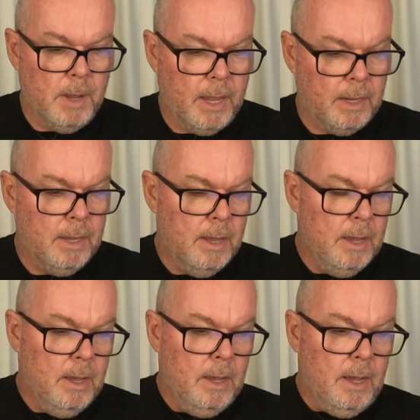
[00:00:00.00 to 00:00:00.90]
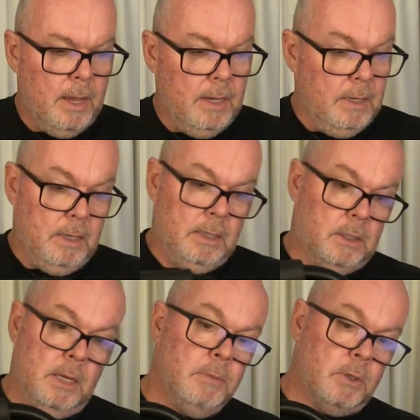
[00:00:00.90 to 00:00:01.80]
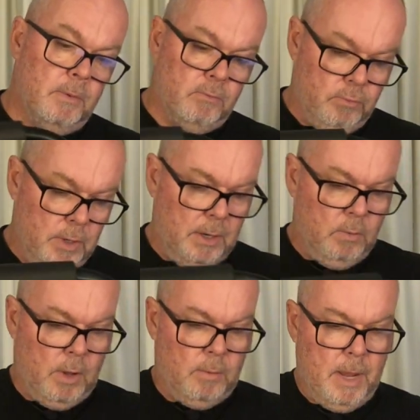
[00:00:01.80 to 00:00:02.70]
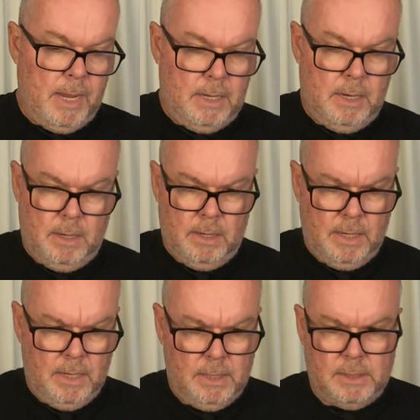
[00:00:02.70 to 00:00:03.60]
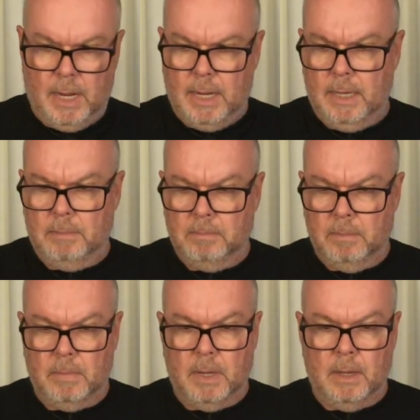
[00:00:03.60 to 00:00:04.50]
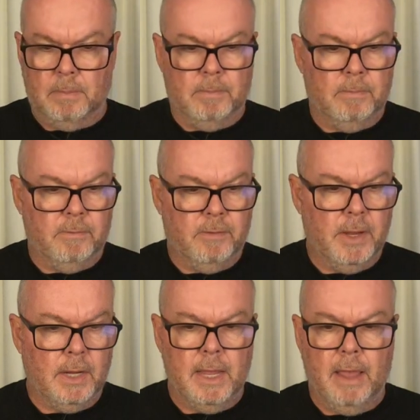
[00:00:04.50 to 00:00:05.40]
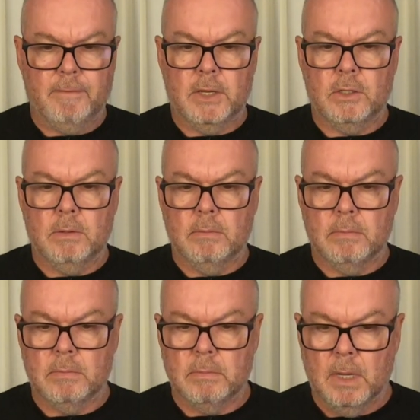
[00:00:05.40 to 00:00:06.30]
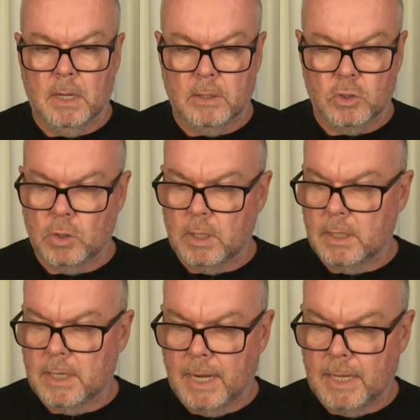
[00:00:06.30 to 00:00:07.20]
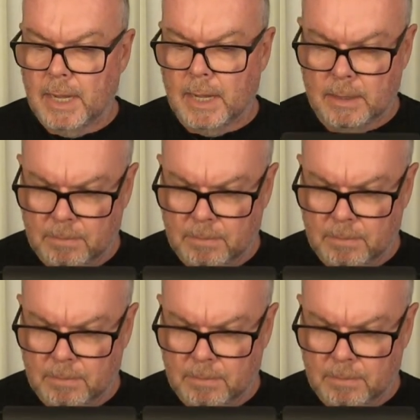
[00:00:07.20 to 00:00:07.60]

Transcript: bag. It seems to be really well made. It is a fairly heavy duty denier,